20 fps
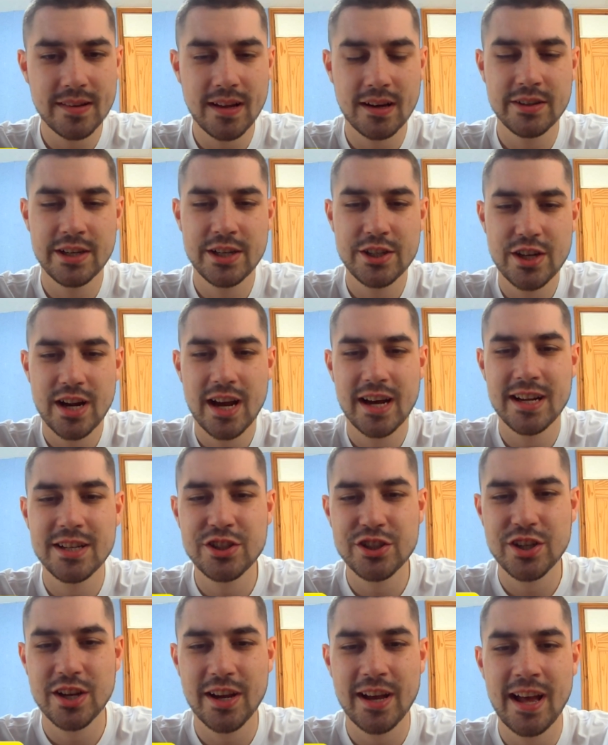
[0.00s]
that Leeds United
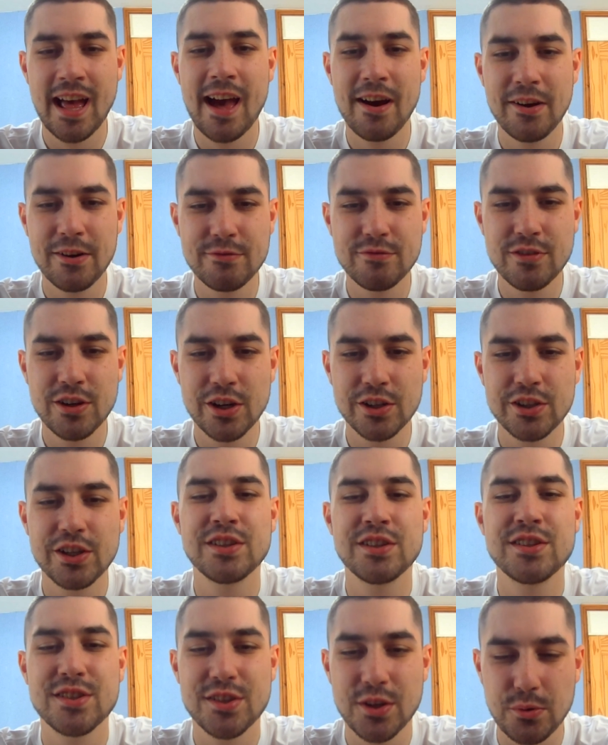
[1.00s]
shirt at Elland Road
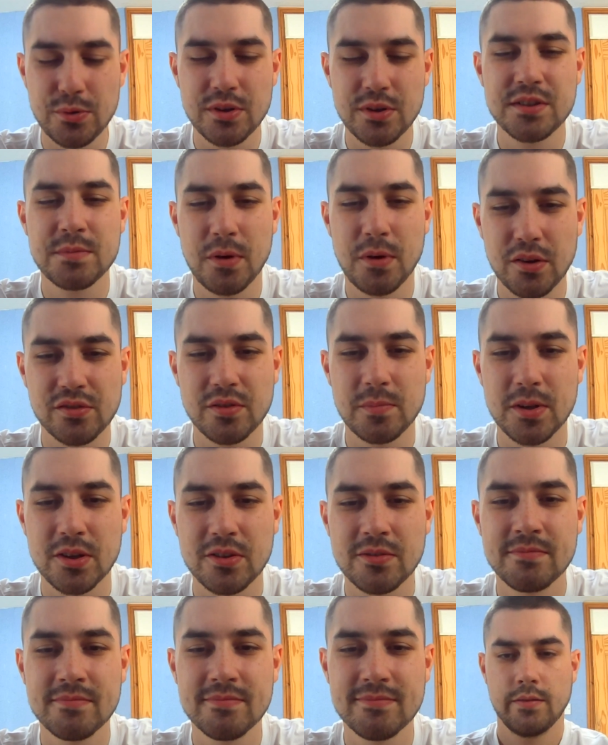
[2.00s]
as soon as
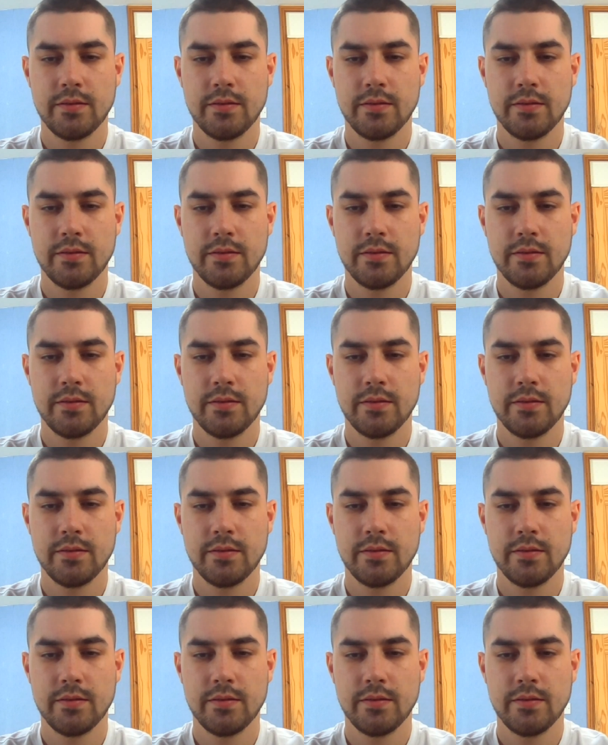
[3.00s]
possible.